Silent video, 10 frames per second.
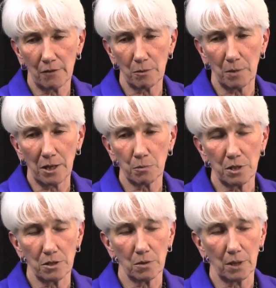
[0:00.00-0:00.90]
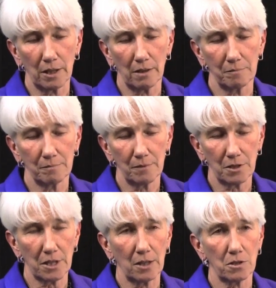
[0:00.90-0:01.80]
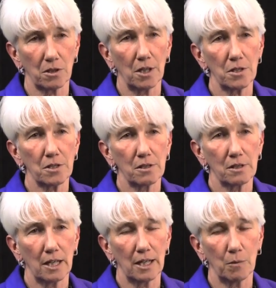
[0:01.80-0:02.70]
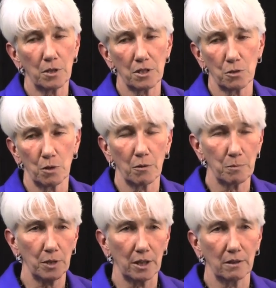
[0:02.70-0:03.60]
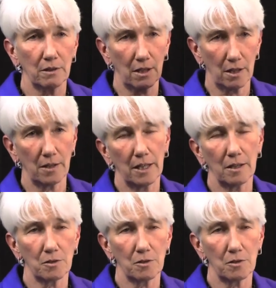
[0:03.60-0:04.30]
Every month we do a sales launch, which is where we bring our